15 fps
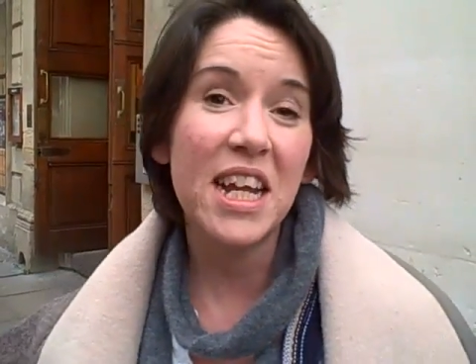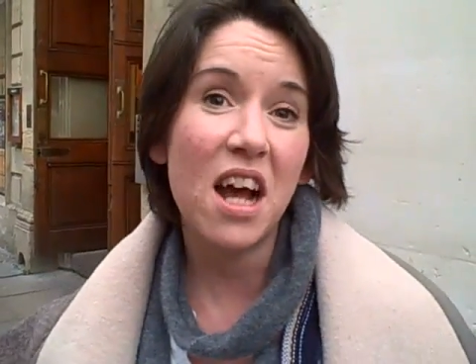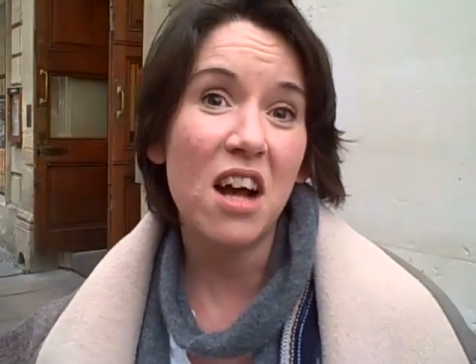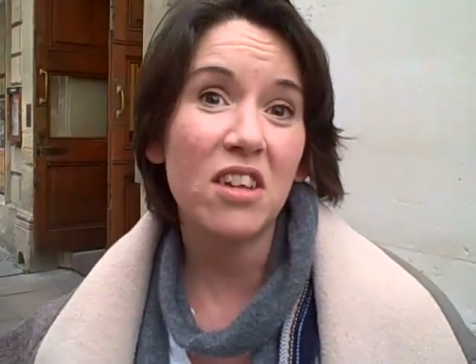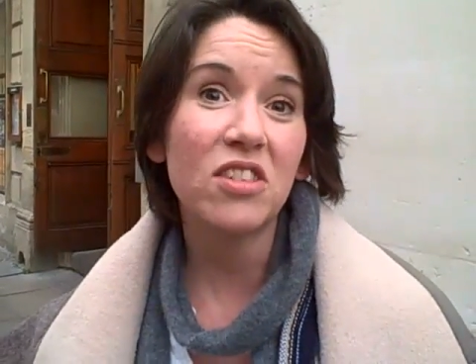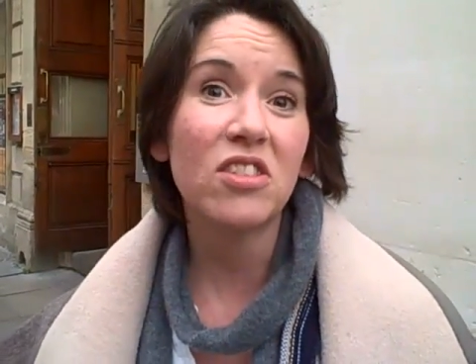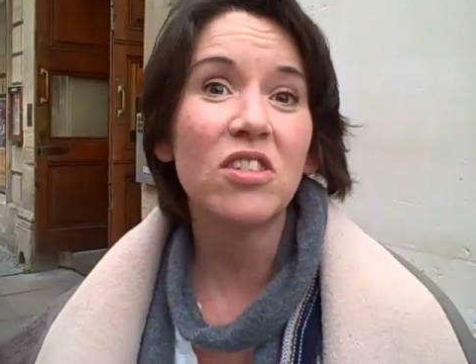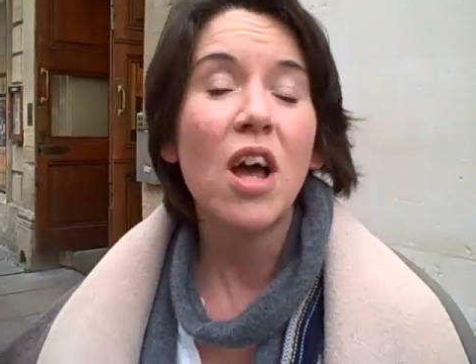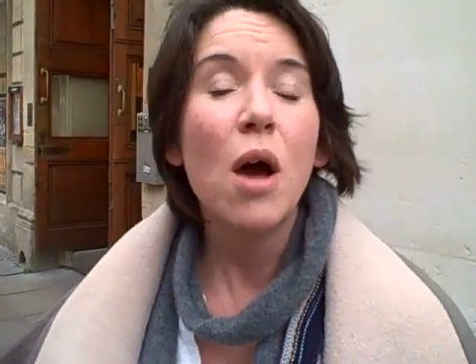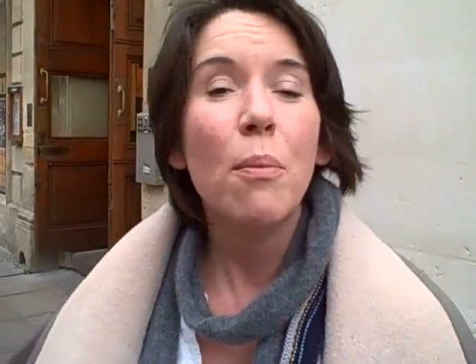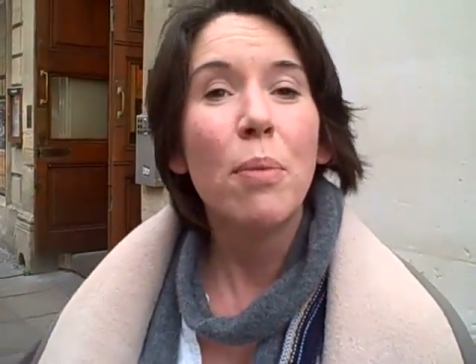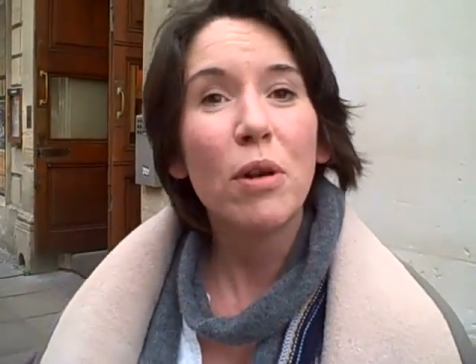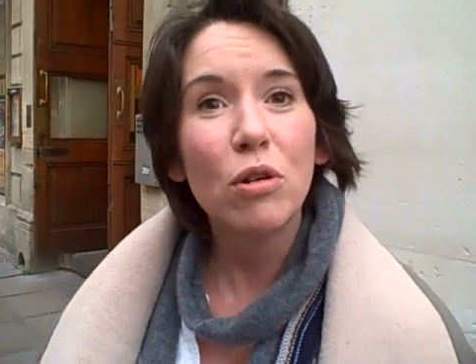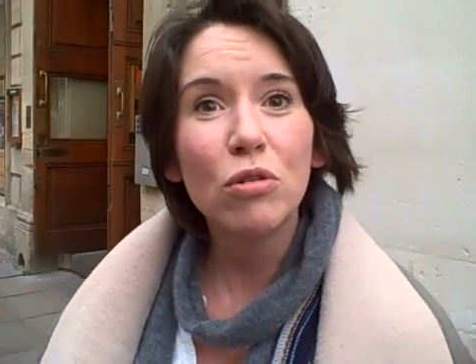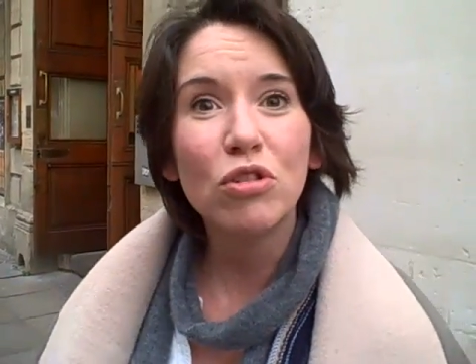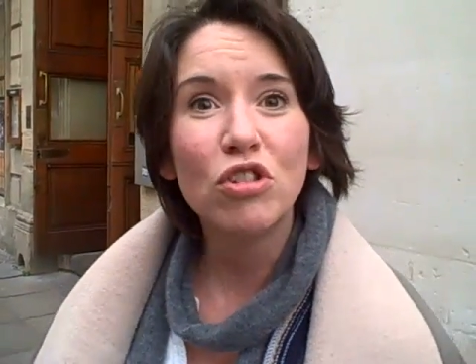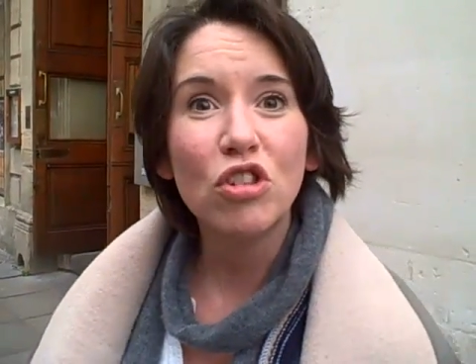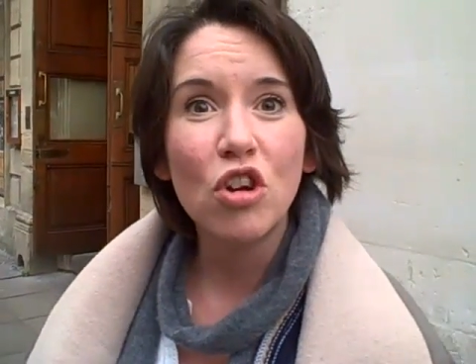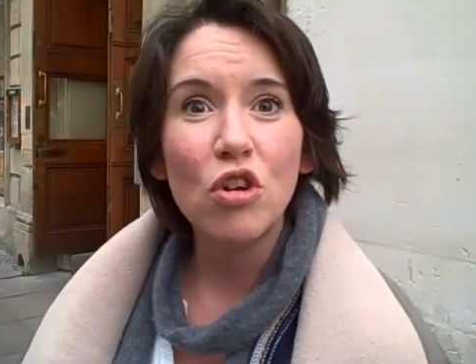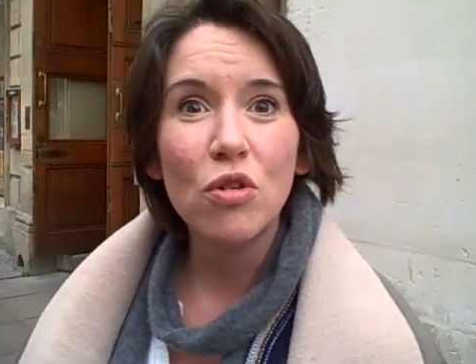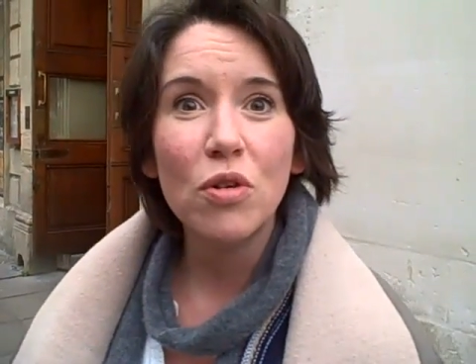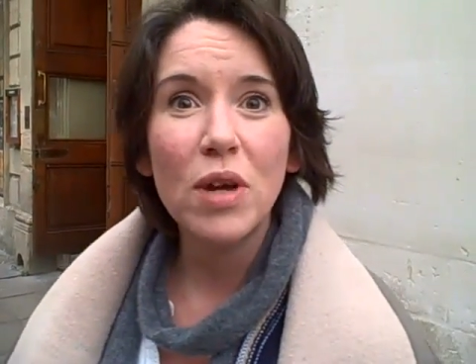in us, but
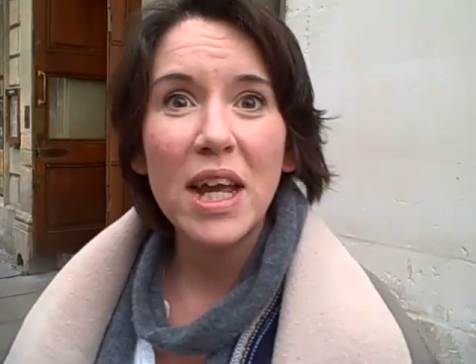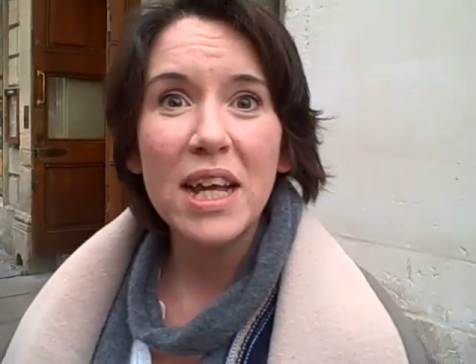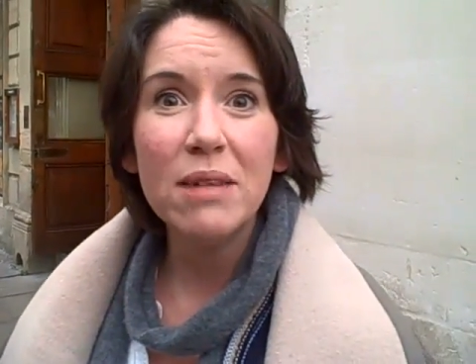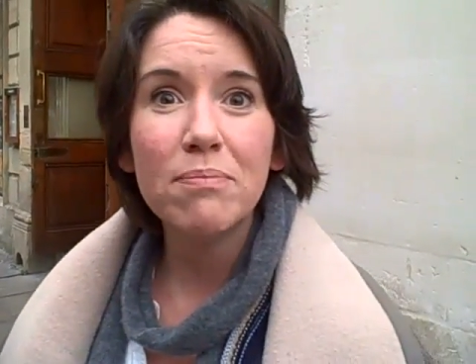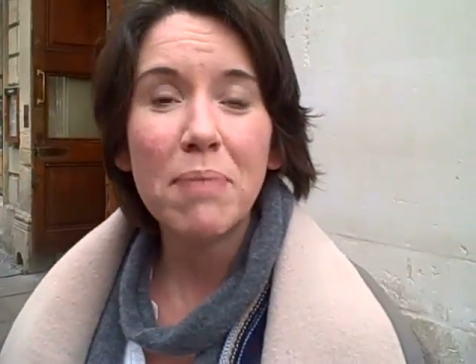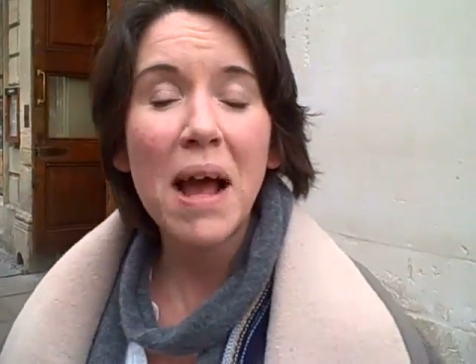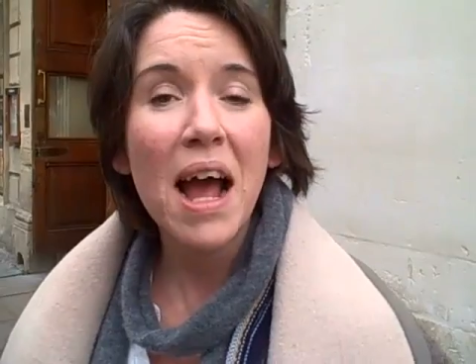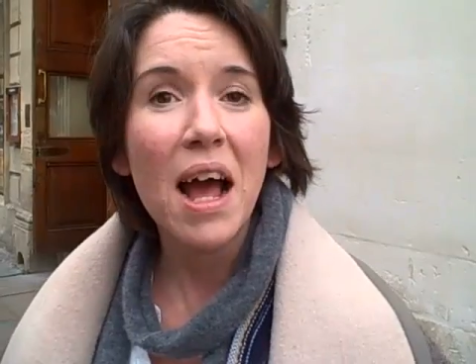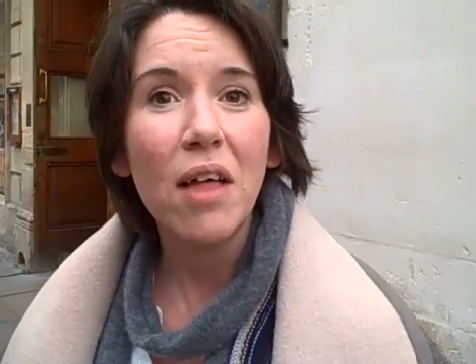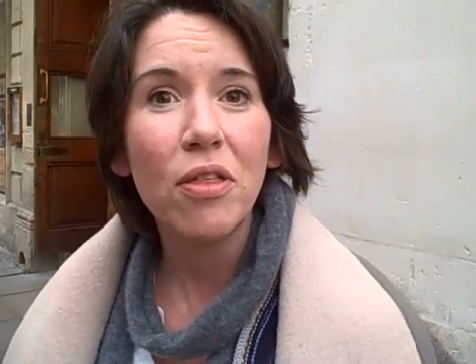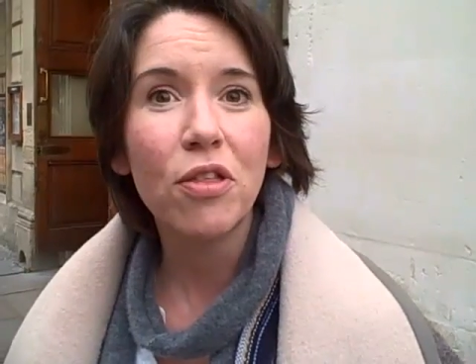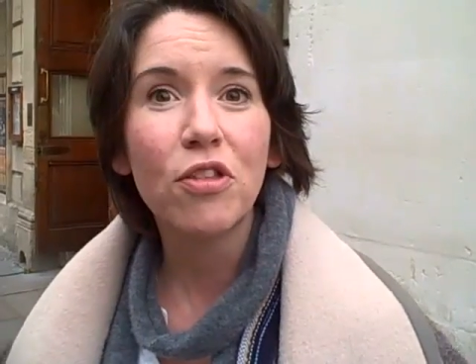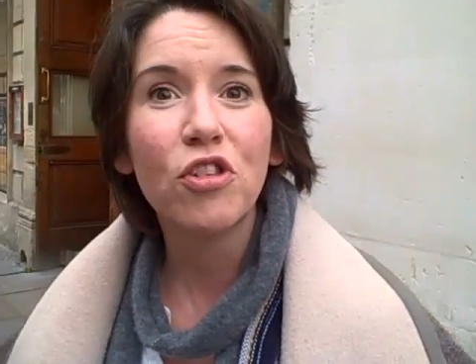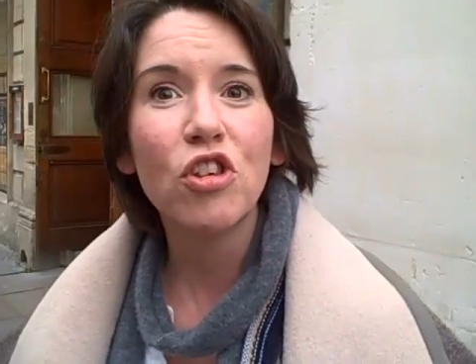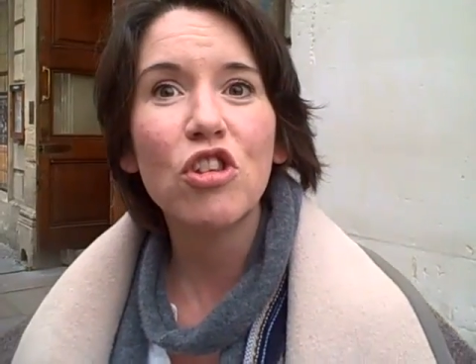also in Bath.